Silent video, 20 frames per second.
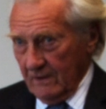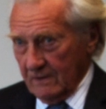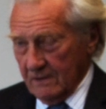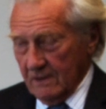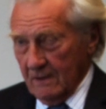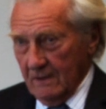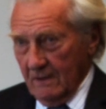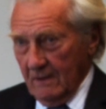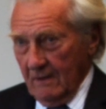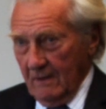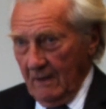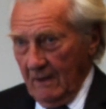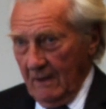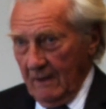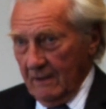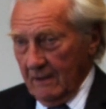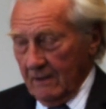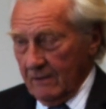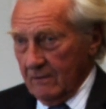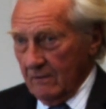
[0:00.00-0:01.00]
it,
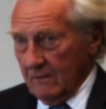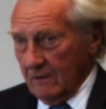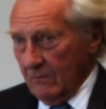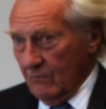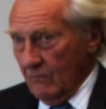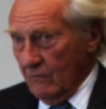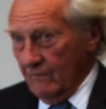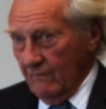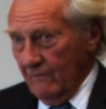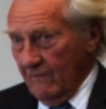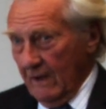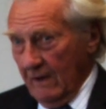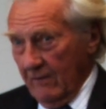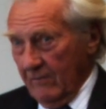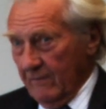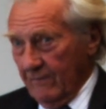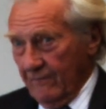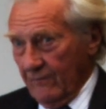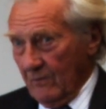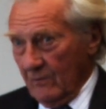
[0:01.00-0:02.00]
and it can
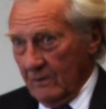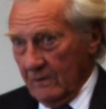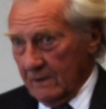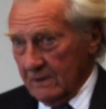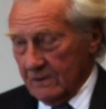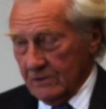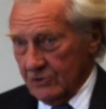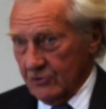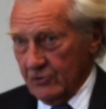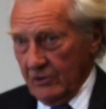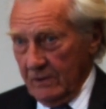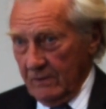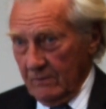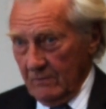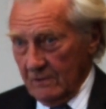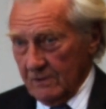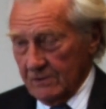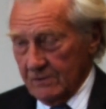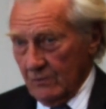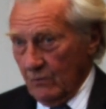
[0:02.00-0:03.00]
vary from the
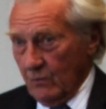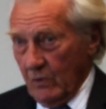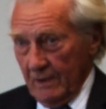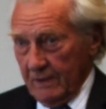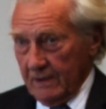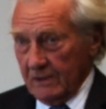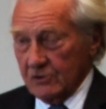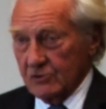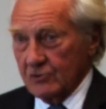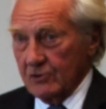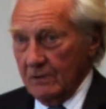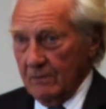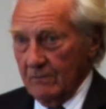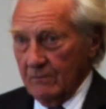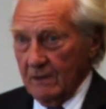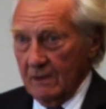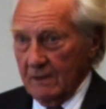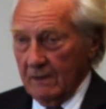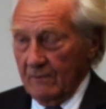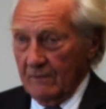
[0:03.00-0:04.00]
extremes, one
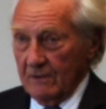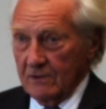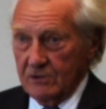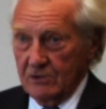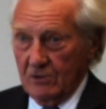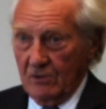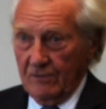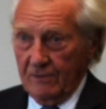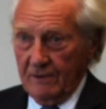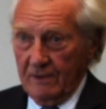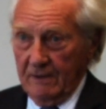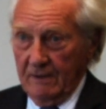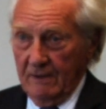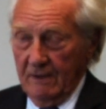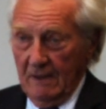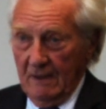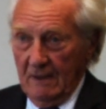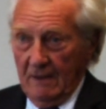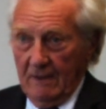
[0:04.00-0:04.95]
extreme being that you're the